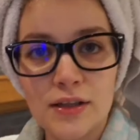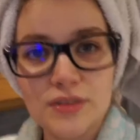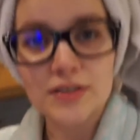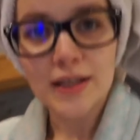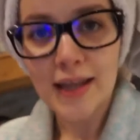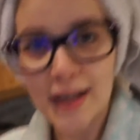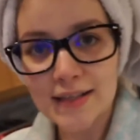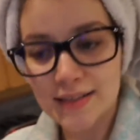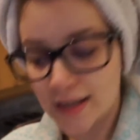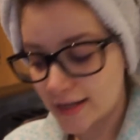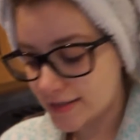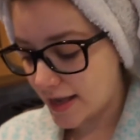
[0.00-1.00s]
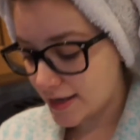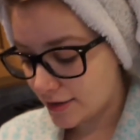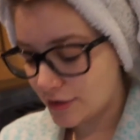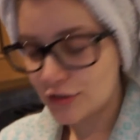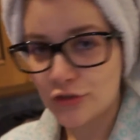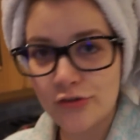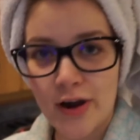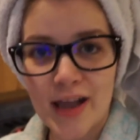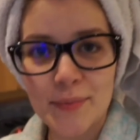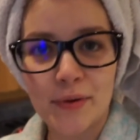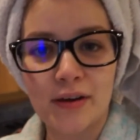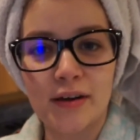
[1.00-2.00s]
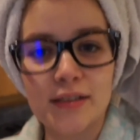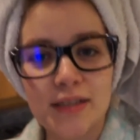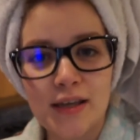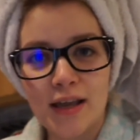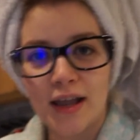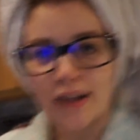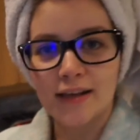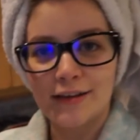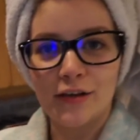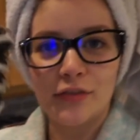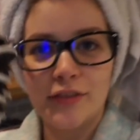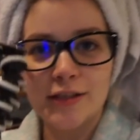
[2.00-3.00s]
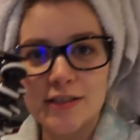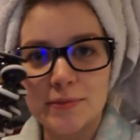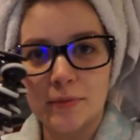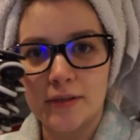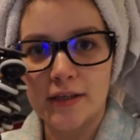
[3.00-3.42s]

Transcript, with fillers: So like I said, I got a tripod and I got this one